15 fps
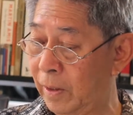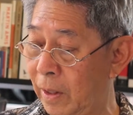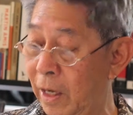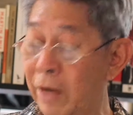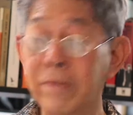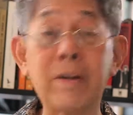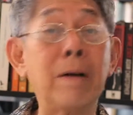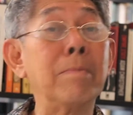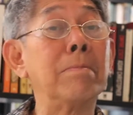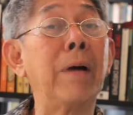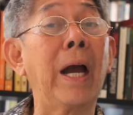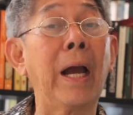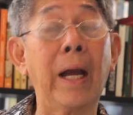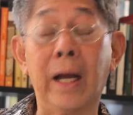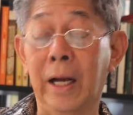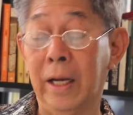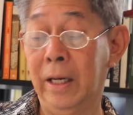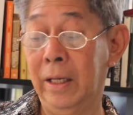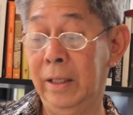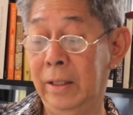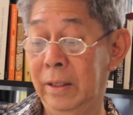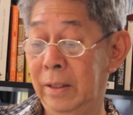I have come back.
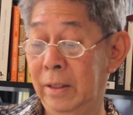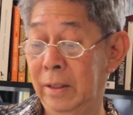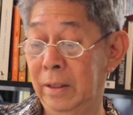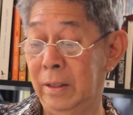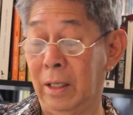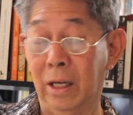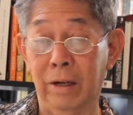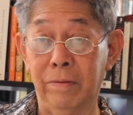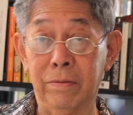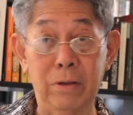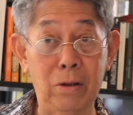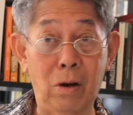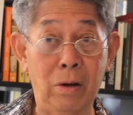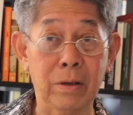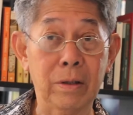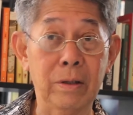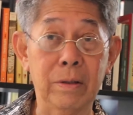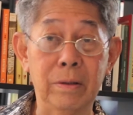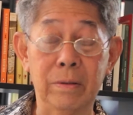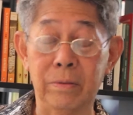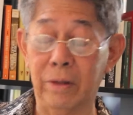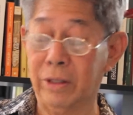I have not
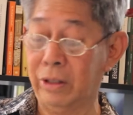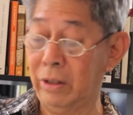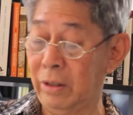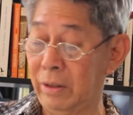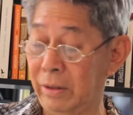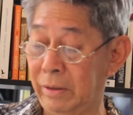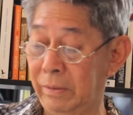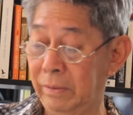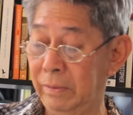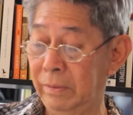returned.